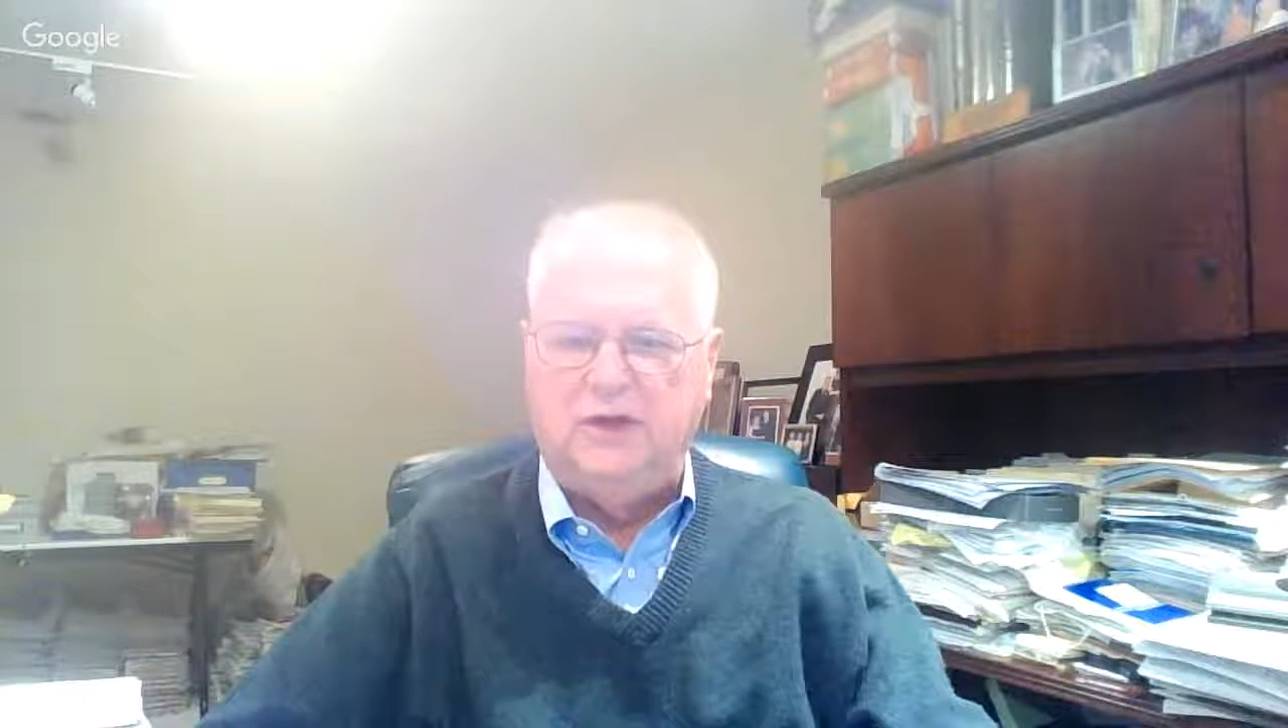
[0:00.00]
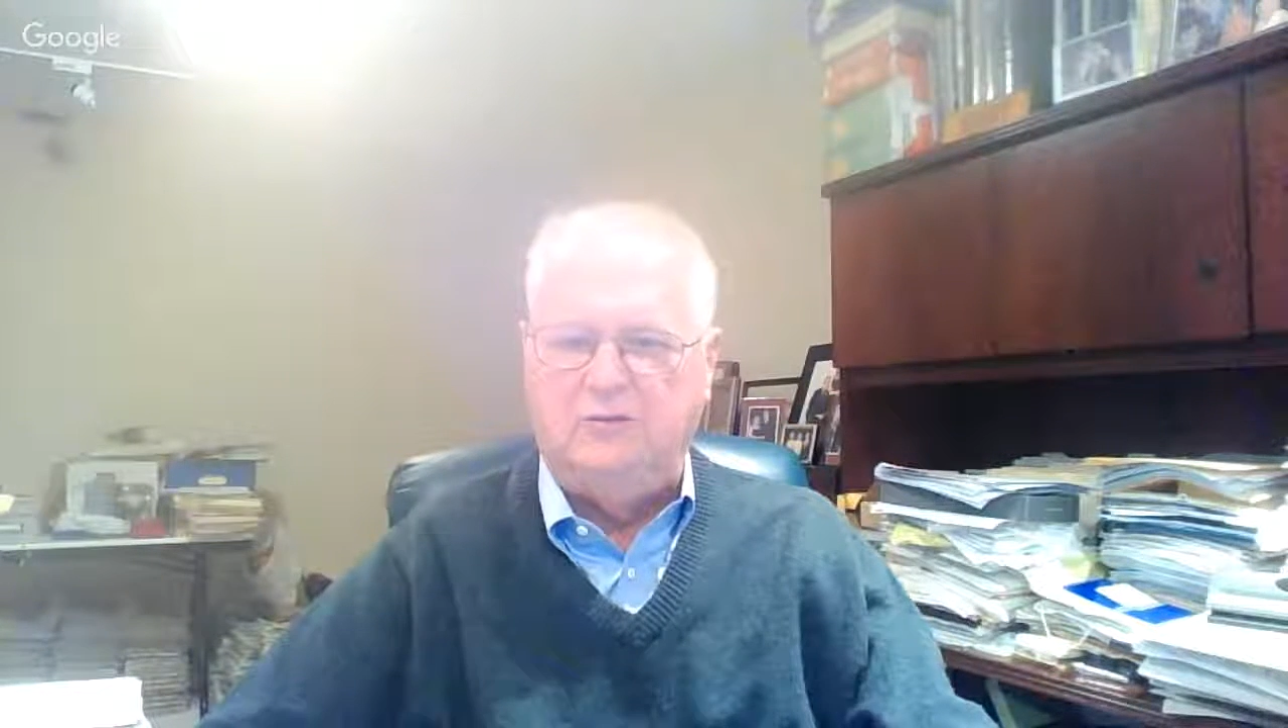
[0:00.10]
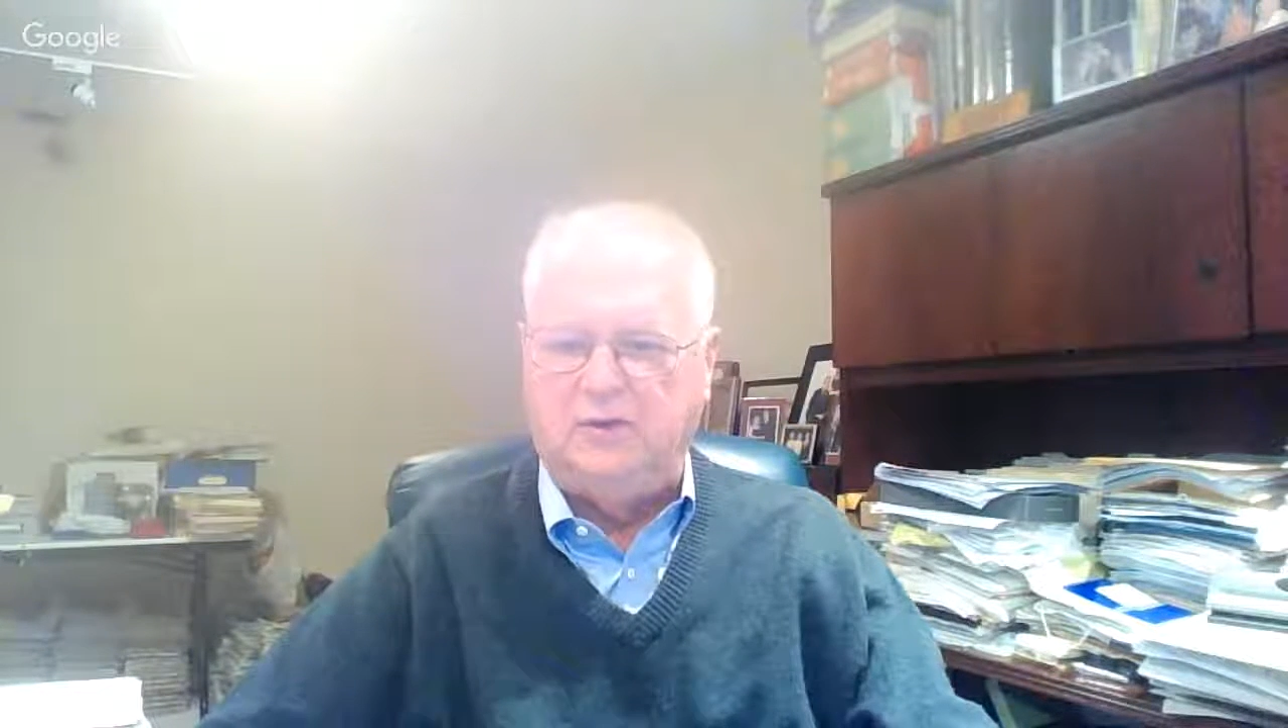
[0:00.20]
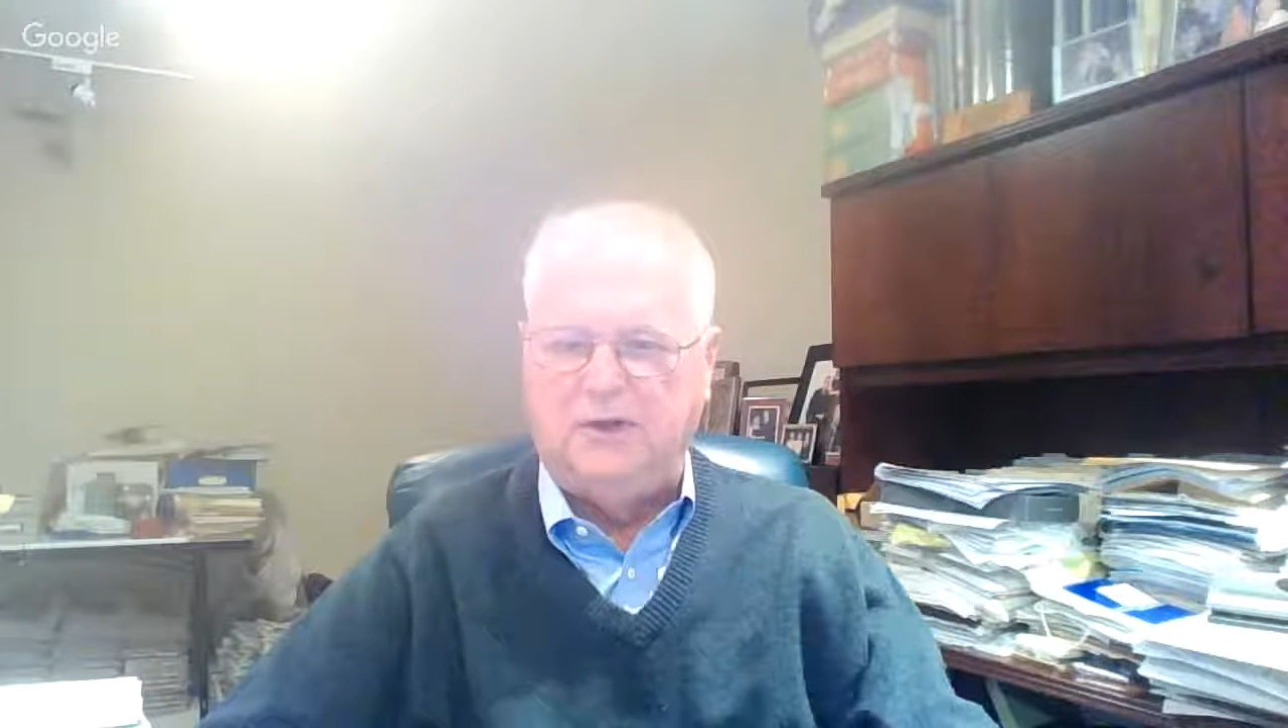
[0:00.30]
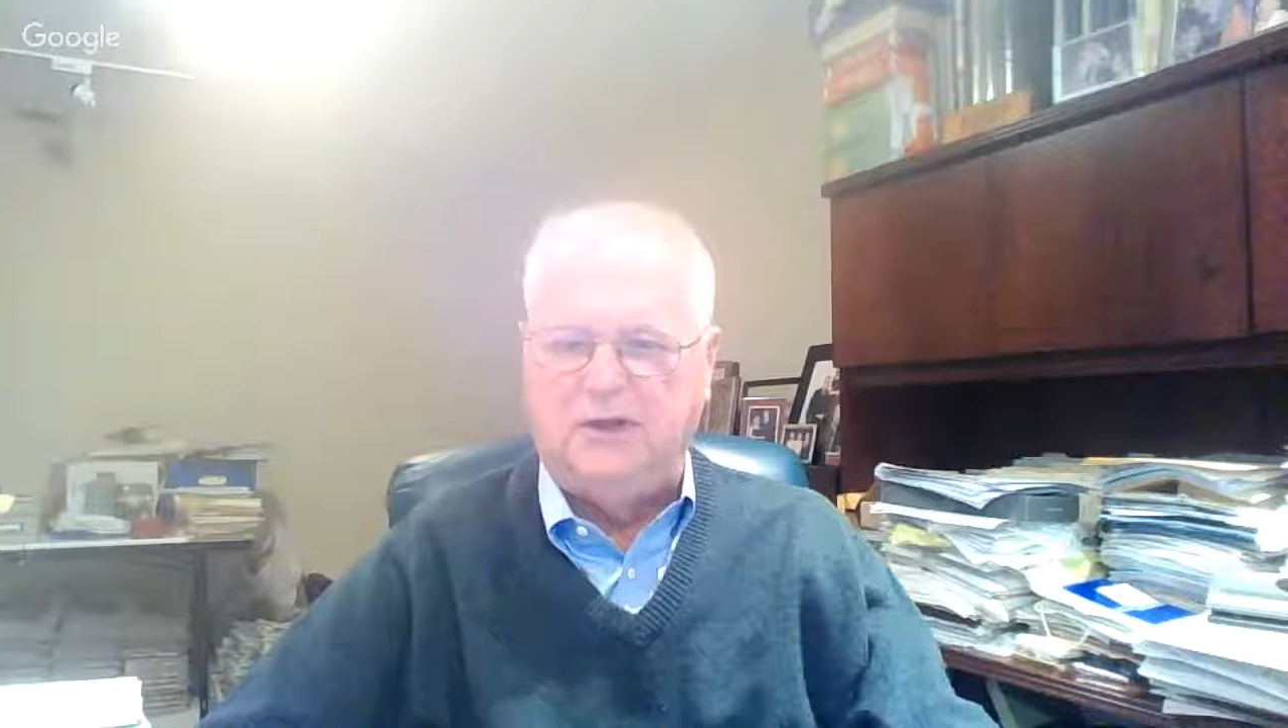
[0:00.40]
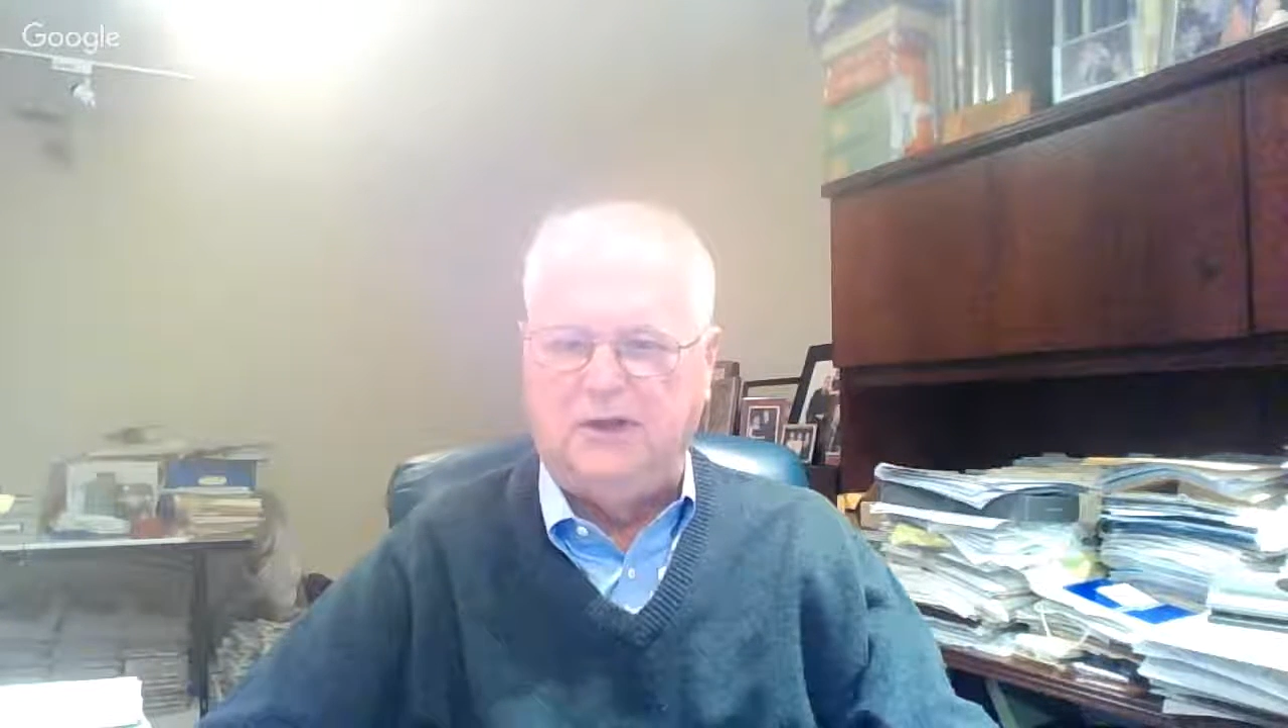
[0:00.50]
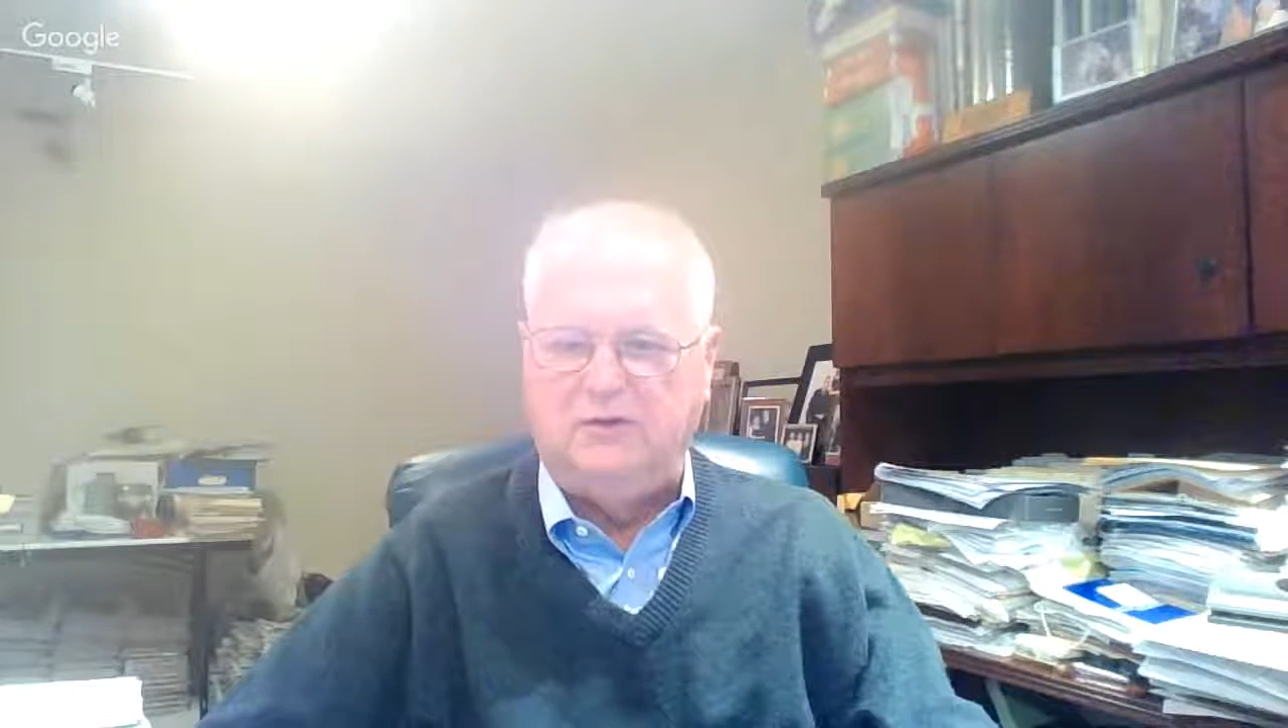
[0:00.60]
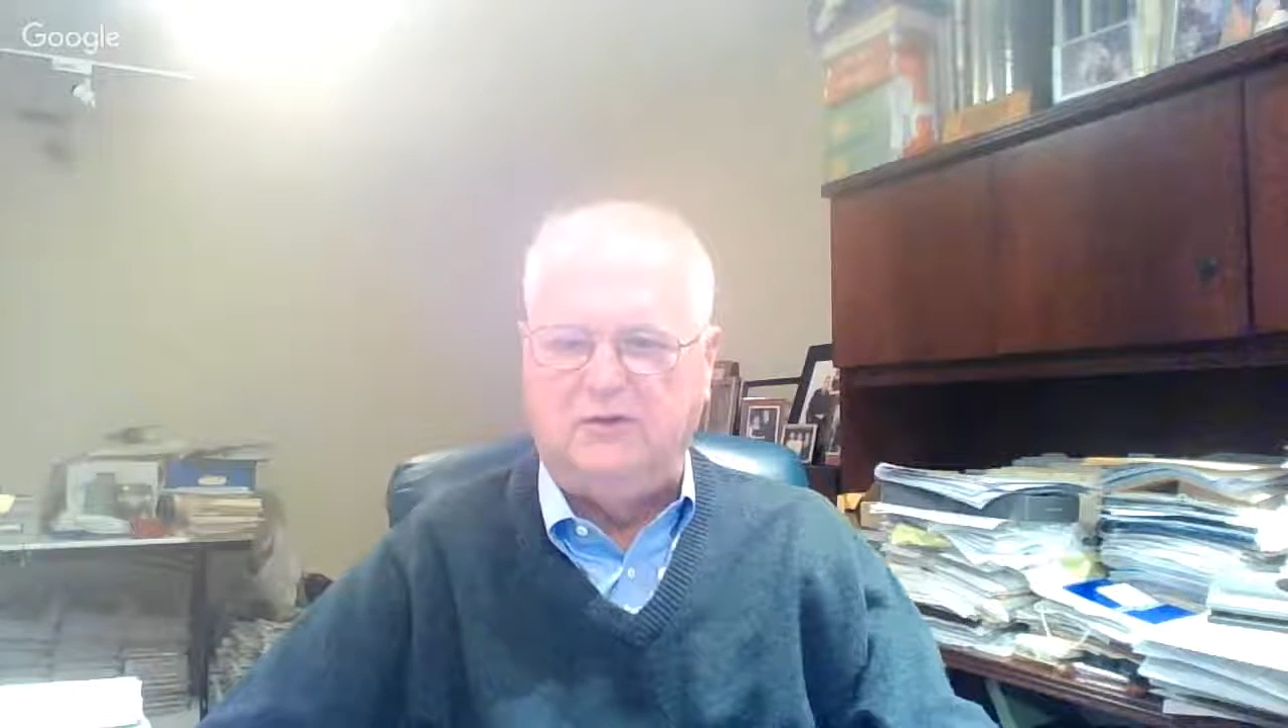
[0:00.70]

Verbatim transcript: related right to,